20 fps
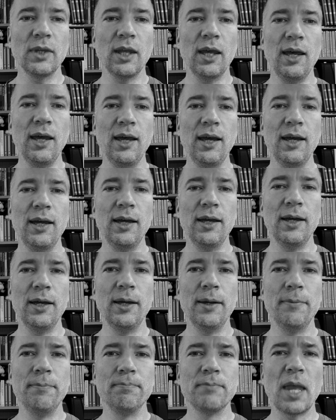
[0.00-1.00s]

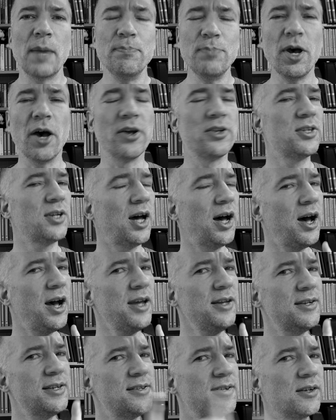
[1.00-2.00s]
But
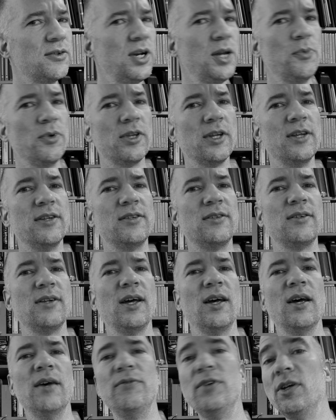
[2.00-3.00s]
I disagree with this
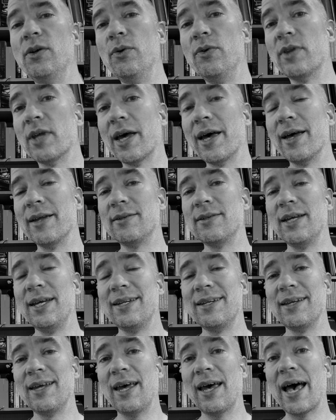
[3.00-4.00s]
view that
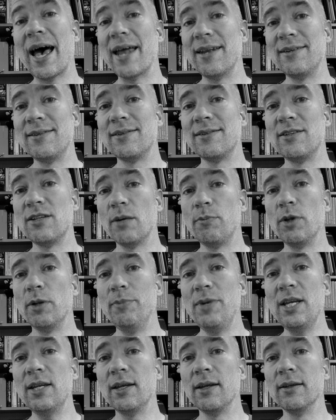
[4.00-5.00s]
it adds double
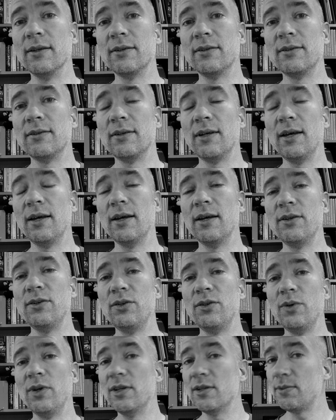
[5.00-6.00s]
meanings
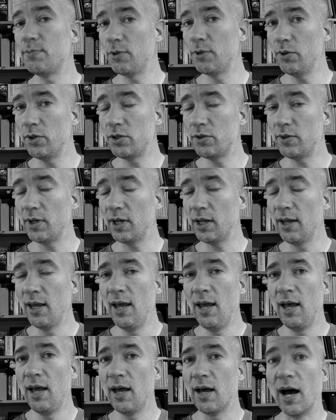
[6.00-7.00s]
to his poetry.
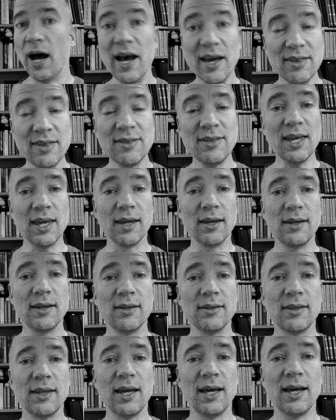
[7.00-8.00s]
I
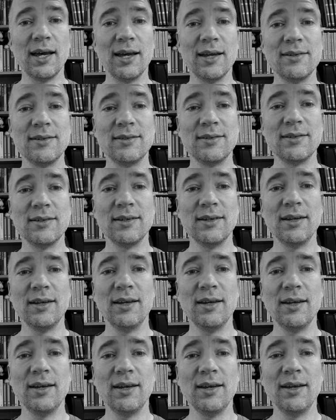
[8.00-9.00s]
think that
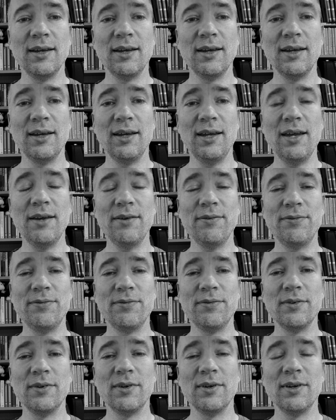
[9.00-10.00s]

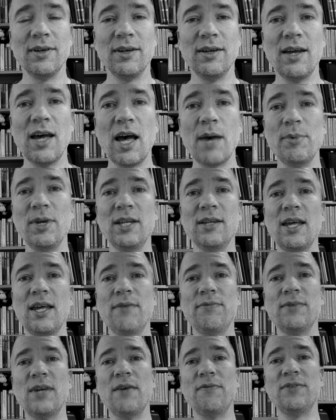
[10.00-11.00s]
if
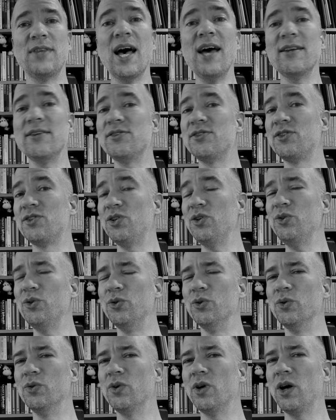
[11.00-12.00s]
that is
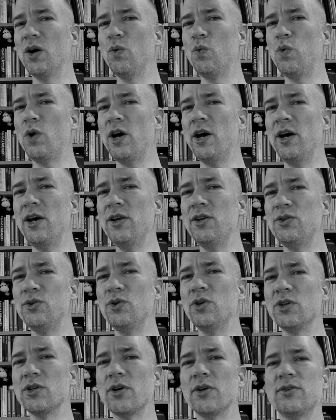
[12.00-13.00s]
true, why do
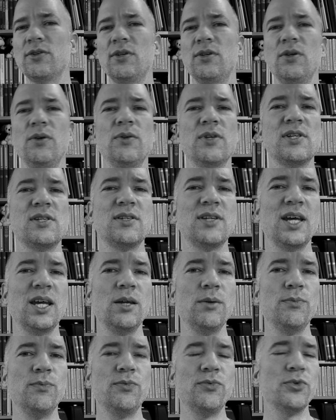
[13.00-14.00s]
you not do the
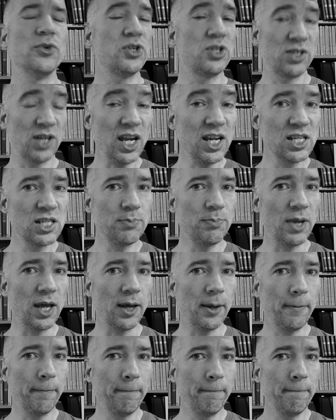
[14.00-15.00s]
same for Shakespeare,